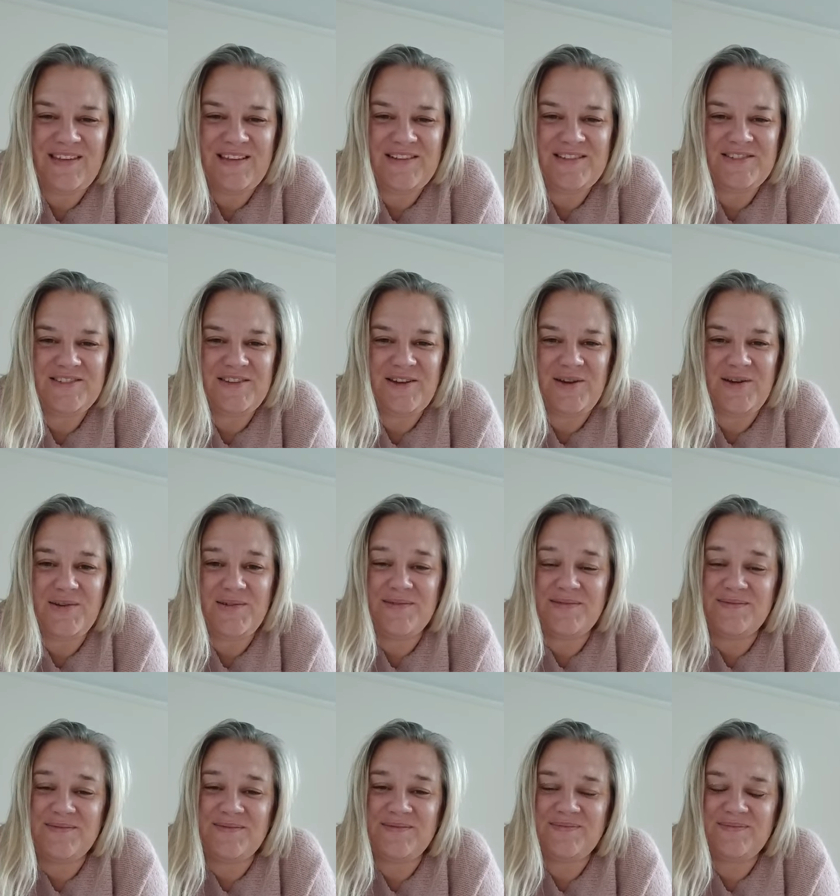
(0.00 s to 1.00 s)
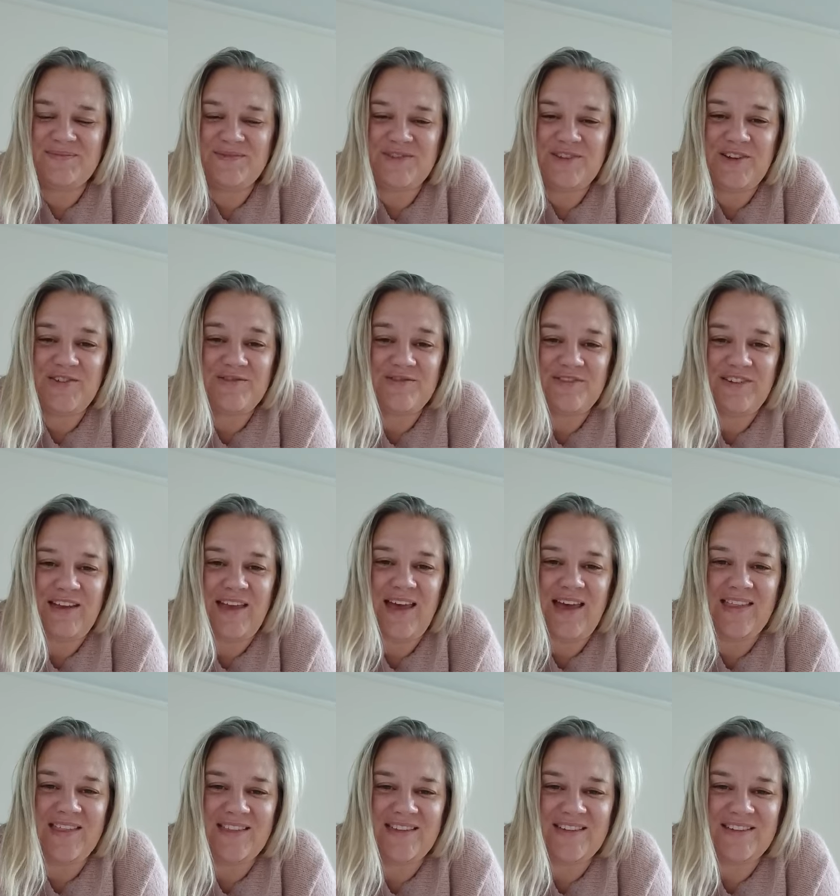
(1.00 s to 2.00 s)
So don't
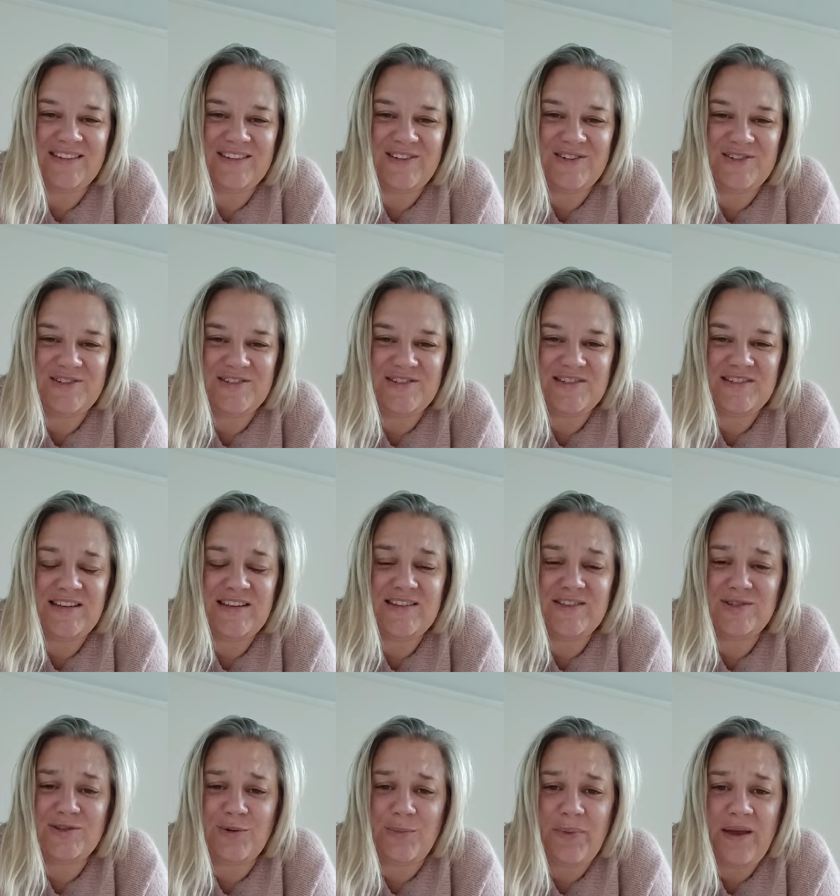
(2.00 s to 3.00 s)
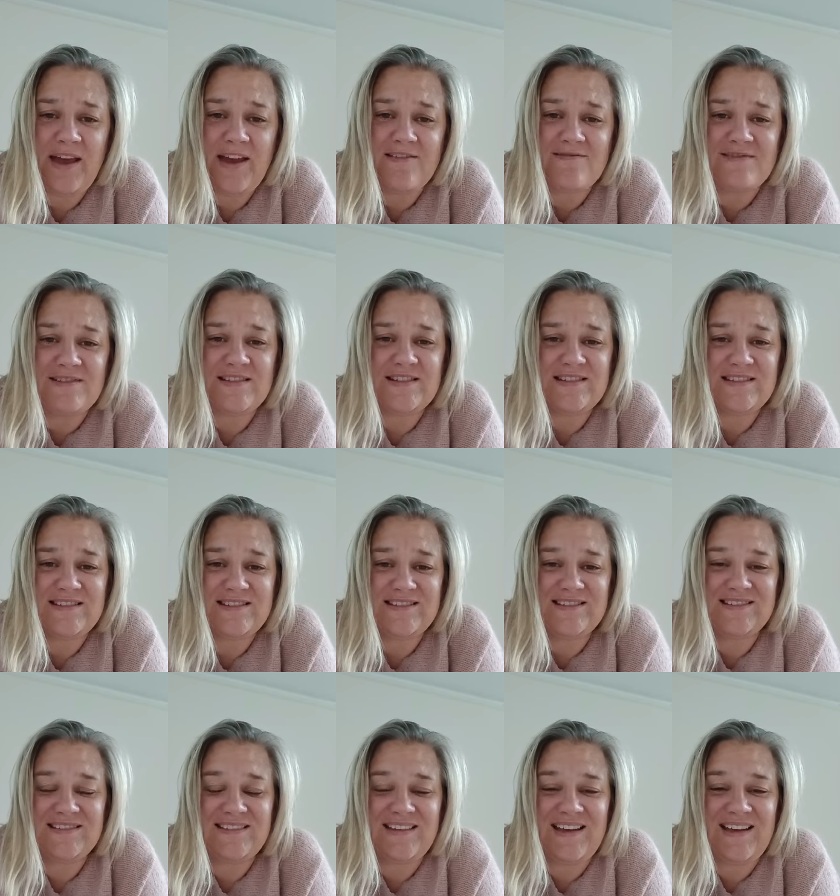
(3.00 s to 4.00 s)
forget that God is your parent
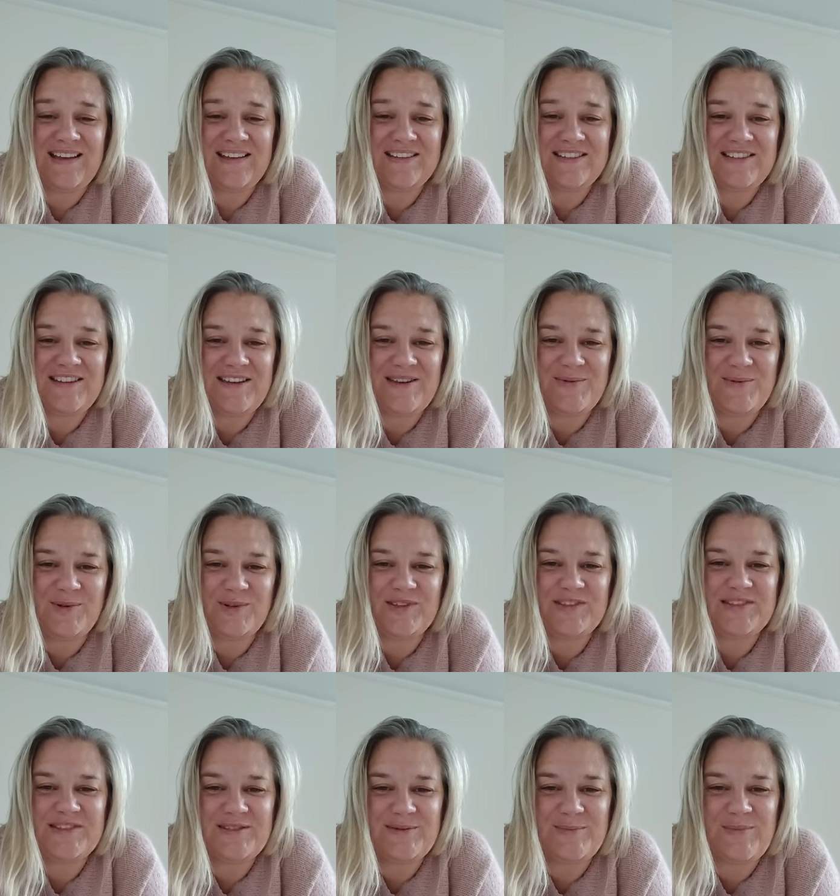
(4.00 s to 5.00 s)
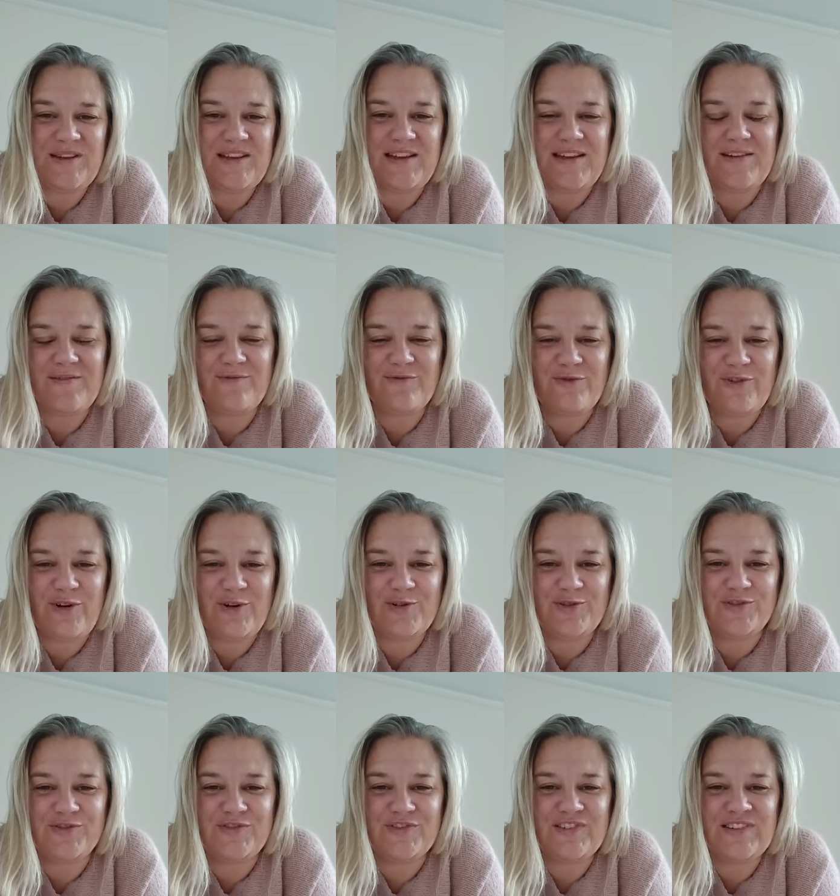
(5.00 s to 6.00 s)
and he wants to be
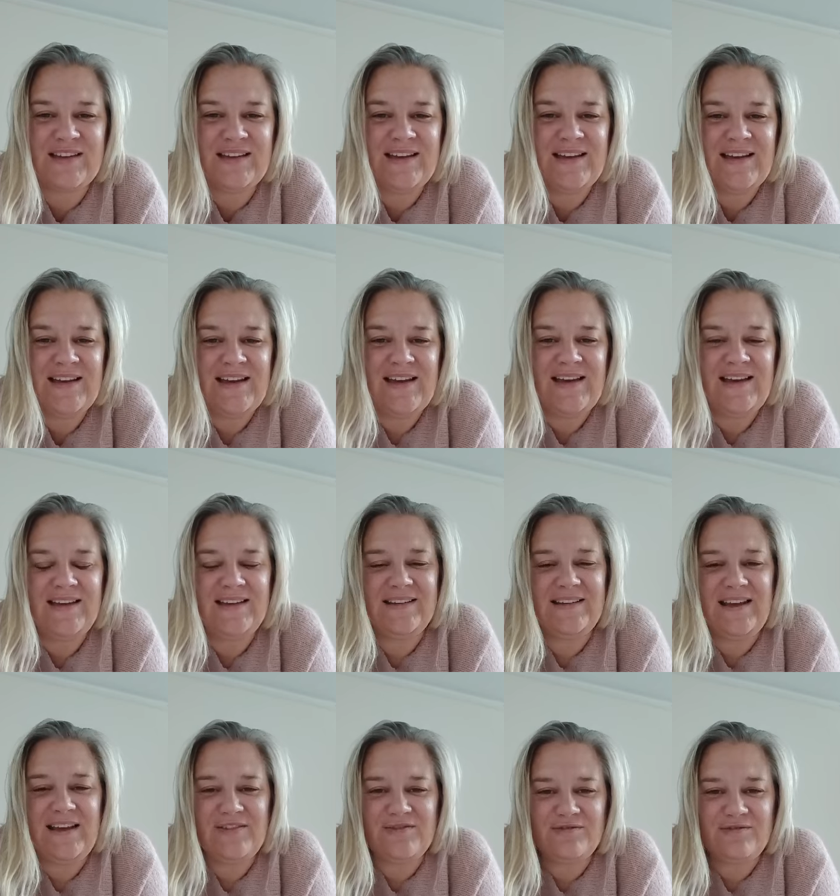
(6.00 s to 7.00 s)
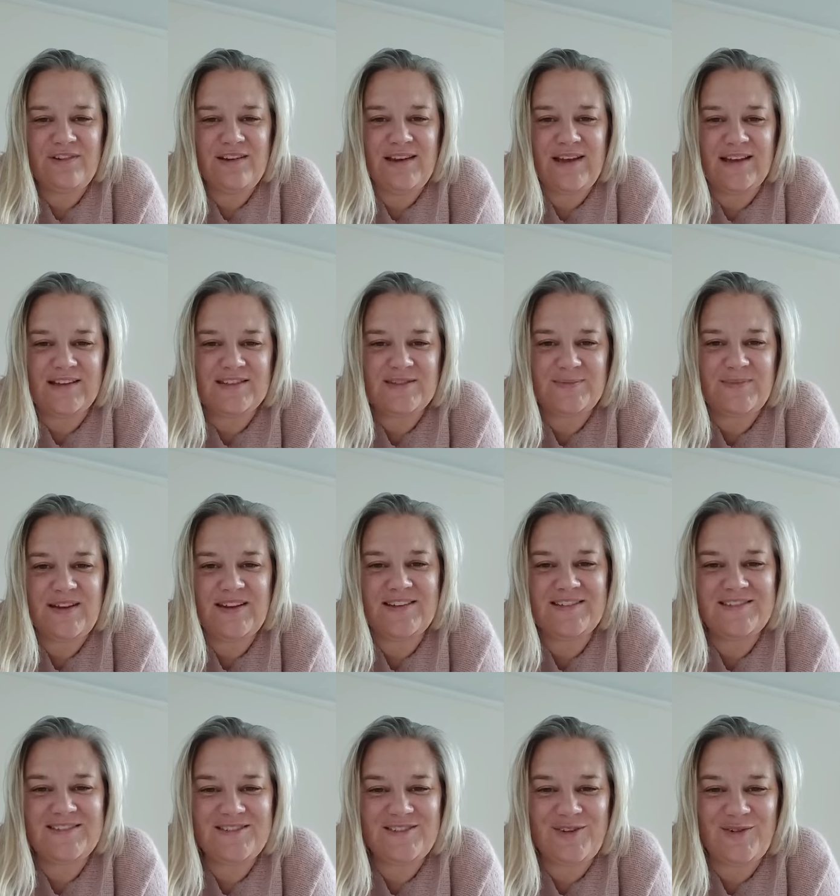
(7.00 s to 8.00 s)
involved in every
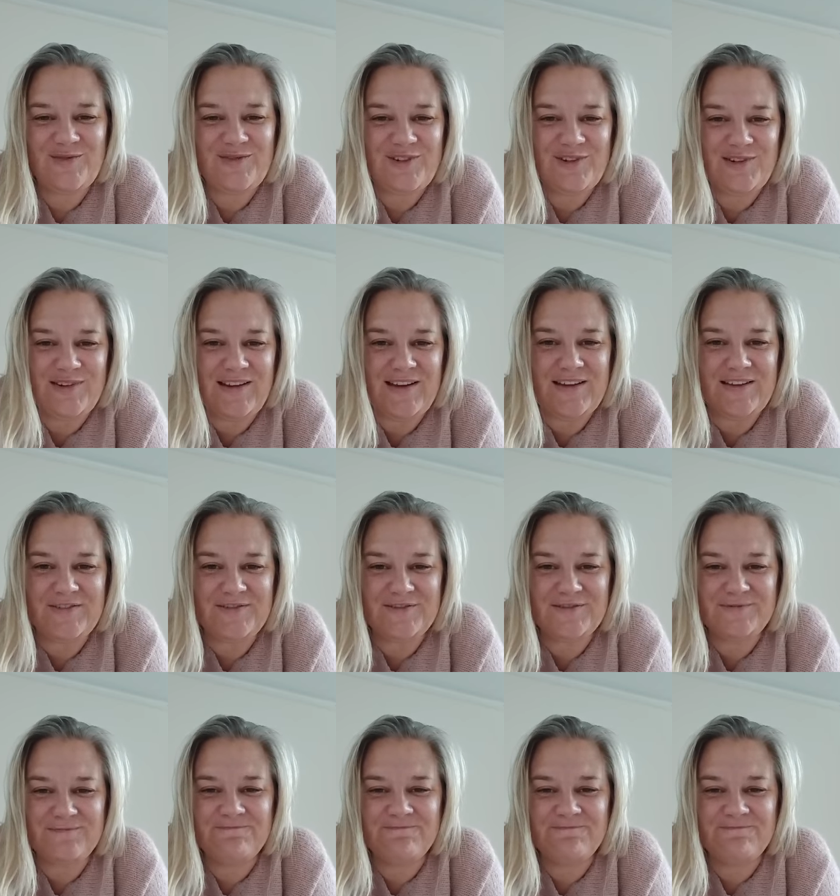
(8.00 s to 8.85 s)
aspect of your life.